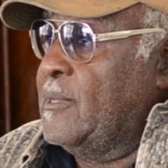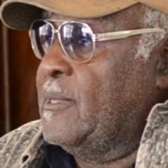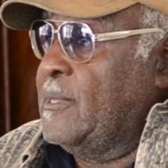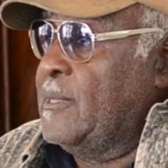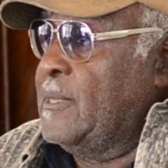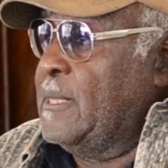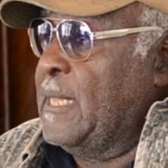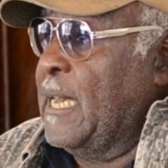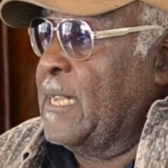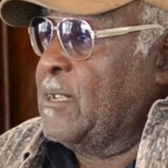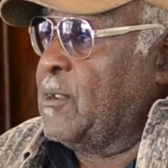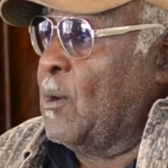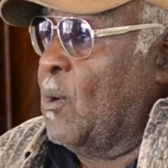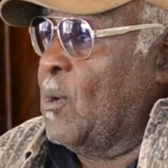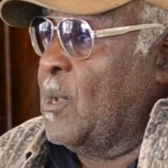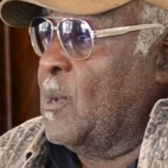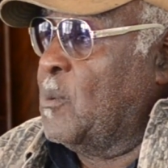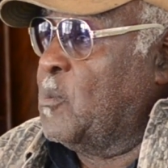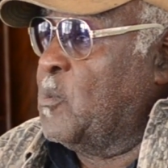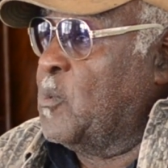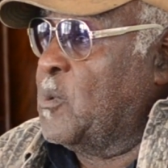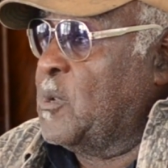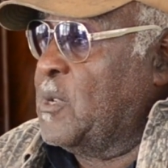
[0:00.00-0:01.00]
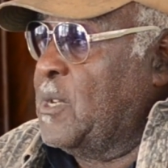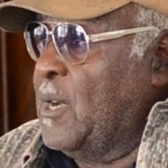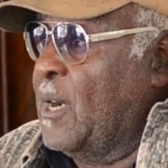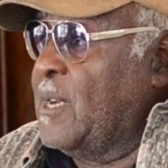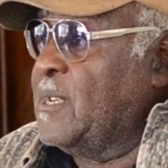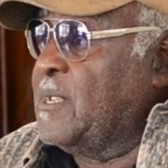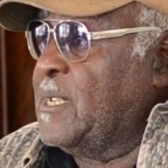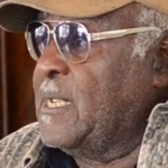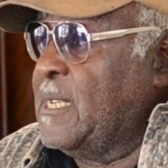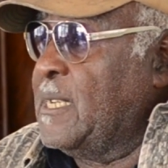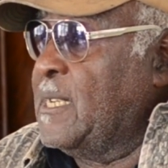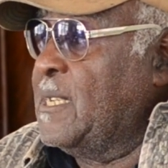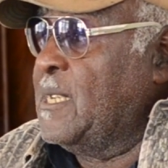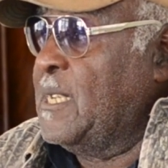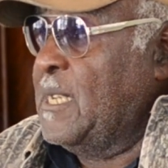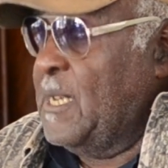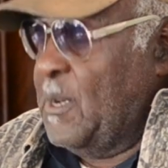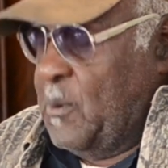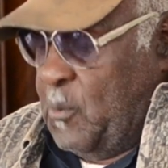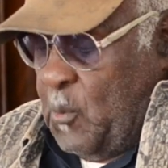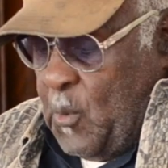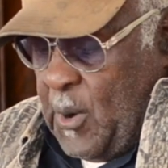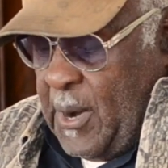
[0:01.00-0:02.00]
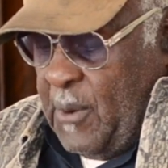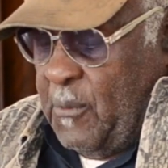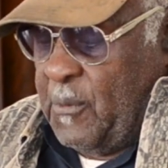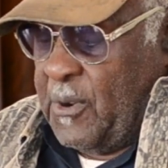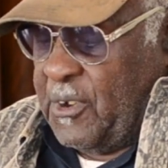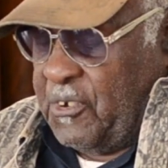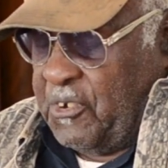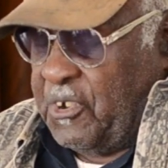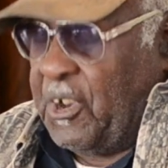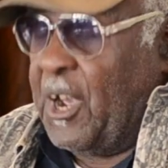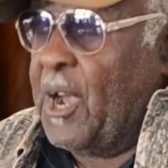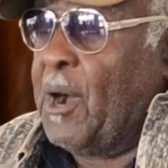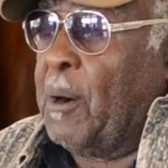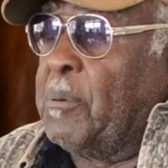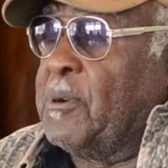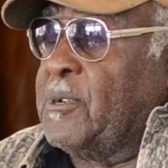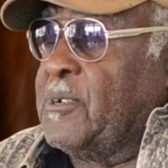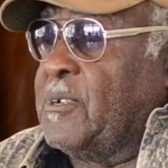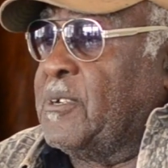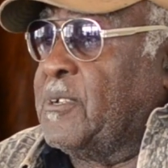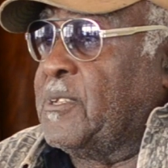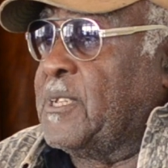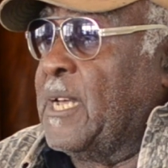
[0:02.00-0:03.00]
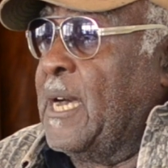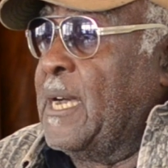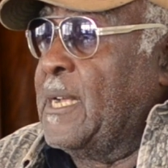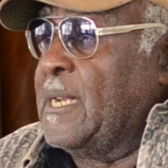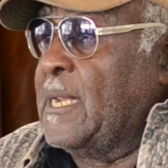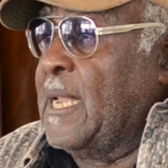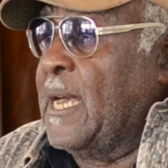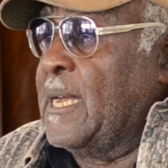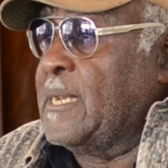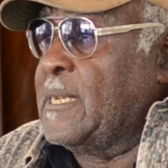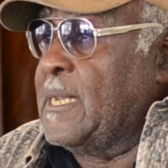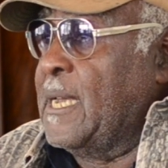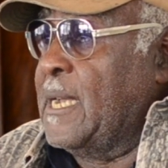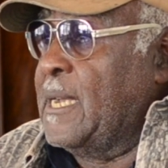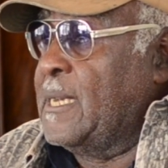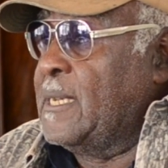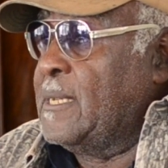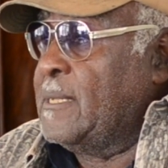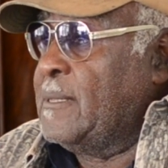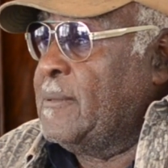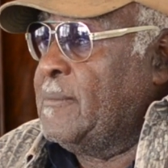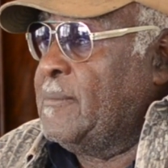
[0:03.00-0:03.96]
that's all it was done then. Work with shovels and things like that.